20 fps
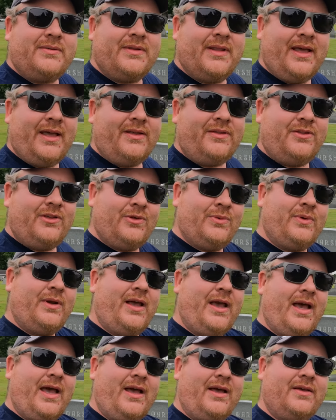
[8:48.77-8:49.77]
that you
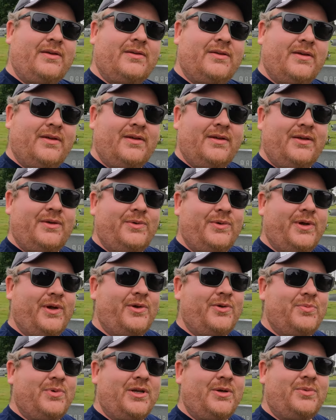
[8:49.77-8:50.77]
and I were
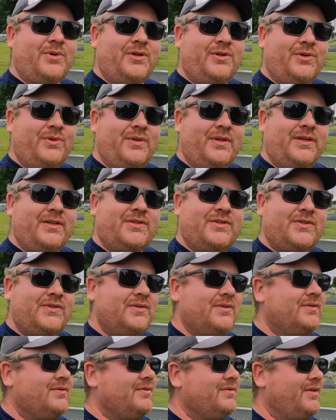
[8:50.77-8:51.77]
going to be able to do this